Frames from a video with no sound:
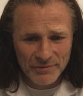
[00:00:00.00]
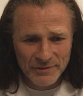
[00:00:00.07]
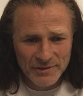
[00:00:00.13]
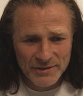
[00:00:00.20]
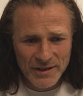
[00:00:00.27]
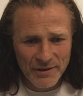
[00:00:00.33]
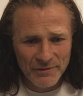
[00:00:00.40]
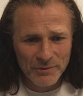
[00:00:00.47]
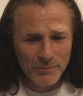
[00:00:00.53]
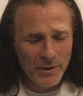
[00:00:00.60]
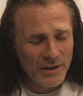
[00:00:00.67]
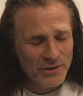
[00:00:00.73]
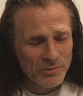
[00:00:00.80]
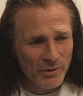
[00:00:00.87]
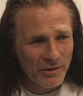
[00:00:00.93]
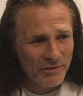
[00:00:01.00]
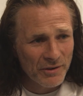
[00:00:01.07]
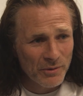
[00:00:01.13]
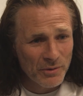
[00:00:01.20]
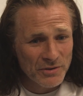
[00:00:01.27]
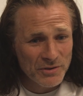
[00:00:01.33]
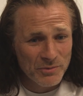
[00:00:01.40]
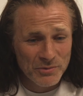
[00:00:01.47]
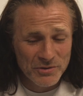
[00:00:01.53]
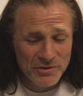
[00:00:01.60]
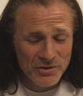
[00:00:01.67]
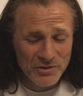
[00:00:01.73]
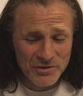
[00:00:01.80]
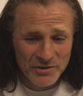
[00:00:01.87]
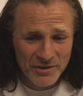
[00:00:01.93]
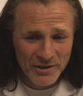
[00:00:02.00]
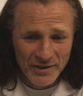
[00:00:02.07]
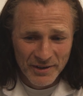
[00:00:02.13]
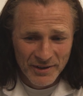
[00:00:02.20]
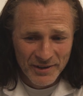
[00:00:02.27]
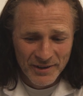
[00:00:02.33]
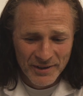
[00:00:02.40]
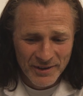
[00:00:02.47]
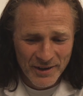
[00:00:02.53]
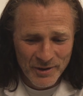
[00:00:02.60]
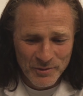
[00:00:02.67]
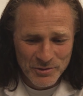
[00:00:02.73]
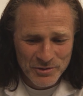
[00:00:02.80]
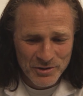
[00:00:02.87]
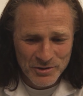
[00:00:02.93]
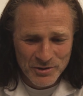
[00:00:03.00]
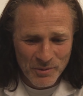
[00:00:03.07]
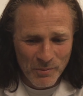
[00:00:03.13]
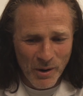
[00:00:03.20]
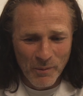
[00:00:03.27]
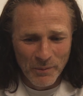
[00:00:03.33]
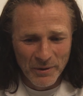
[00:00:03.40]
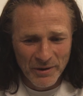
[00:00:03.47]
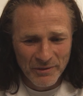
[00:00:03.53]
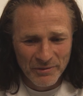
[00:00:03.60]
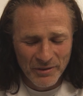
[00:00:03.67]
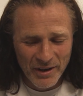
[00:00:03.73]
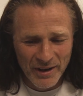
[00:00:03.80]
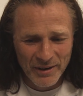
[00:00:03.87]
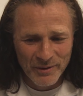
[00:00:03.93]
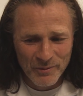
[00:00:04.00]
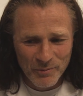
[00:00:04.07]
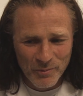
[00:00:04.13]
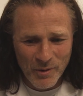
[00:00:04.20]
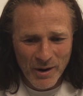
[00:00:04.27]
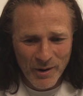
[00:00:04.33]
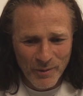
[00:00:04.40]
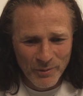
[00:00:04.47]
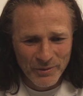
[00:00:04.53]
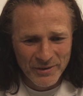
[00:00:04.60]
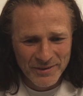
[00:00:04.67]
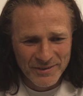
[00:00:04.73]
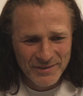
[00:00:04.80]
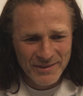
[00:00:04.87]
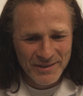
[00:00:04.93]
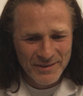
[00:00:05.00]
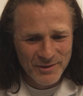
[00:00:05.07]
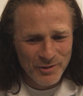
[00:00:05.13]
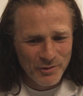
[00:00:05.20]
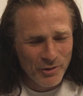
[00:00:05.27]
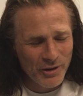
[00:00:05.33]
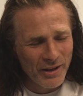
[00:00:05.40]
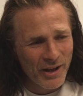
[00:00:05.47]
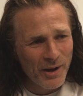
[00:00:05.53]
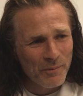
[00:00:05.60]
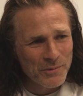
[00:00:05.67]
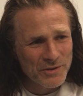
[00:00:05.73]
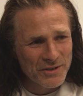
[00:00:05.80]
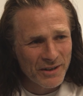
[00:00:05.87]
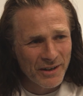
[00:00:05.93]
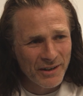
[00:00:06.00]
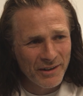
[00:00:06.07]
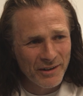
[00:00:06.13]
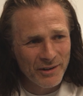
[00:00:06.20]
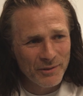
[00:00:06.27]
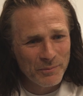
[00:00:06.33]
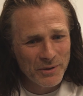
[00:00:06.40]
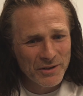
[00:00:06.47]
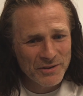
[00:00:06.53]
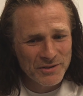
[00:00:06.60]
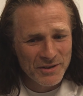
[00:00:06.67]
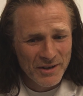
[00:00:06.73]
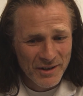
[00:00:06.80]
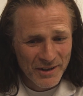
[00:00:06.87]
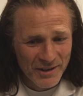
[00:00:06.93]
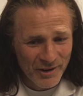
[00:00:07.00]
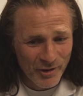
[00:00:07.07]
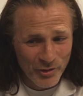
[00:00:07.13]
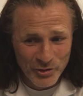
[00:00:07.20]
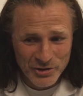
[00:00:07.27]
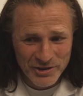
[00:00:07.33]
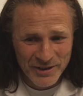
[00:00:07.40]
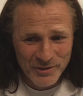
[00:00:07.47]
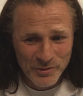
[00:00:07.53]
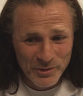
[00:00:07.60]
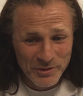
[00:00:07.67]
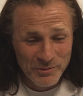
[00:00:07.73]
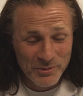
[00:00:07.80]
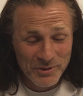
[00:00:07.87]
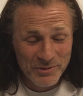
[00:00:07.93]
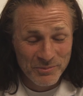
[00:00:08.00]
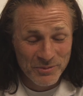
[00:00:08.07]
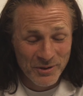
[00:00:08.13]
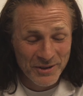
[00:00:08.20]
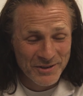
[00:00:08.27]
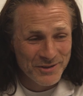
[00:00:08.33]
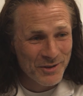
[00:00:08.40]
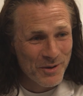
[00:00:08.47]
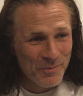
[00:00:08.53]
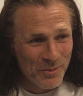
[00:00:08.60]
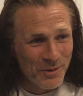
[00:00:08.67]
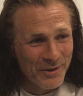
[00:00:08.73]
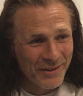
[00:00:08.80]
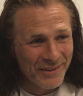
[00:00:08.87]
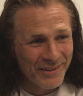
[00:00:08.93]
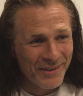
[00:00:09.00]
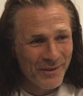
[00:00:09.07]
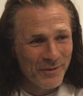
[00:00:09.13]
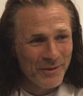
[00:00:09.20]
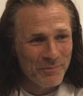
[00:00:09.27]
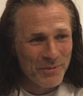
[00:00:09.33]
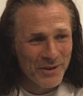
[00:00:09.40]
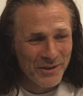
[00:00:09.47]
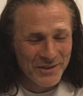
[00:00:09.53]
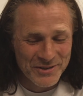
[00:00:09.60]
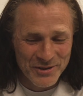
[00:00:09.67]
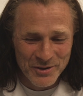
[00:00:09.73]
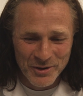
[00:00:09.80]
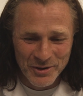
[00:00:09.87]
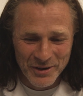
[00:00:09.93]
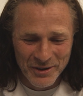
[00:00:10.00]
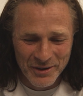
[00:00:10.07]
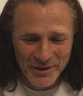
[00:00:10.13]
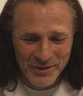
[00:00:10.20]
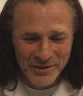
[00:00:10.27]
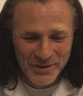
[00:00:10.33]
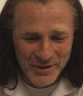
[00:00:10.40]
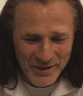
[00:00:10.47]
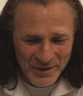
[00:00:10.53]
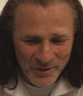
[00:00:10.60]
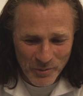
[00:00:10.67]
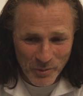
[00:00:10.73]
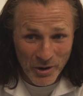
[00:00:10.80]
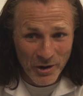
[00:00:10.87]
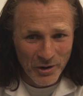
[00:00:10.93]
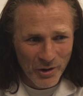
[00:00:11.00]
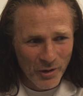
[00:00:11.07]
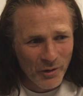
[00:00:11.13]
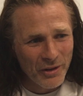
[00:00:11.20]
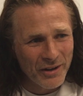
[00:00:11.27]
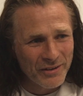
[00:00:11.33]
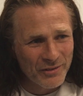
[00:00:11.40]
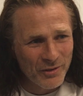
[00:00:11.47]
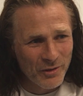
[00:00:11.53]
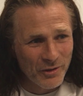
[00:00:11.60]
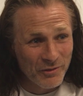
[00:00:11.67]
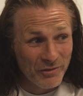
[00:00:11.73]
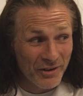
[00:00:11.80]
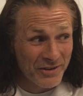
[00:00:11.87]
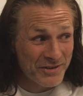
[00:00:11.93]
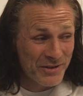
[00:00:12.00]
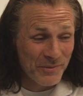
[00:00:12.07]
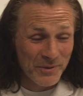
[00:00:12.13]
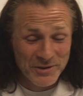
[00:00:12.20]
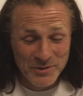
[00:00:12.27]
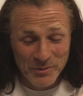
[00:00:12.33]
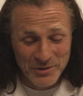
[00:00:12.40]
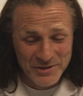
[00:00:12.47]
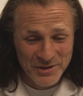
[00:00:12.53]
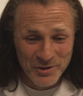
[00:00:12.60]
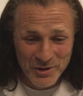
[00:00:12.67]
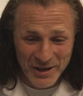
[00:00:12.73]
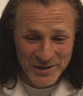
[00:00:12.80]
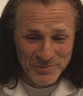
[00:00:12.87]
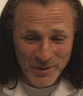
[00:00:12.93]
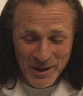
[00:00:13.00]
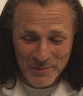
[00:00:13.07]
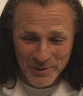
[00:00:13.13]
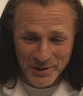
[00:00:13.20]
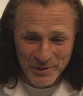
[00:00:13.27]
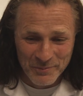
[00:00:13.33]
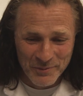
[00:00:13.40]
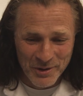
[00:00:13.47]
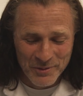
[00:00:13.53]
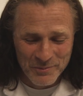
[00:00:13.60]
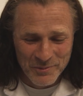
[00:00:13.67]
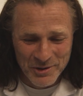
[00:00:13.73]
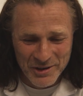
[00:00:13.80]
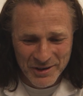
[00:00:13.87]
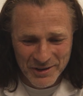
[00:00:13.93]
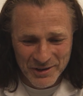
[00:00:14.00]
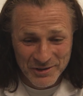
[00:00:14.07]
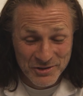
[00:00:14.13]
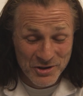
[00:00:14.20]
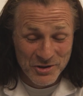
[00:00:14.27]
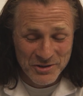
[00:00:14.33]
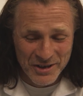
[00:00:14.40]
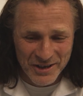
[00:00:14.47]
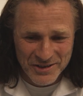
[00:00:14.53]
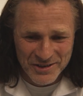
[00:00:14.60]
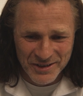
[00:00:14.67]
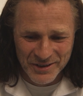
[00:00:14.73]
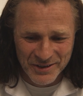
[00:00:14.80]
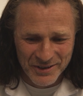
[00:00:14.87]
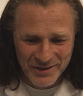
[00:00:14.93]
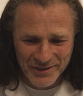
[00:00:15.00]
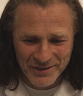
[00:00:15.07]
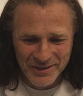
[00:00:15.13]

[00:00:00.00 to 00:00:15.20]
87 minutes, whatever it was, it was just a moment of like, wow, this could really happen today, because honestly, we probably took a point, when Burnley scored, and what a goal they scored, very similar to one scored against Blackburn on Monday, Tuesday, actually,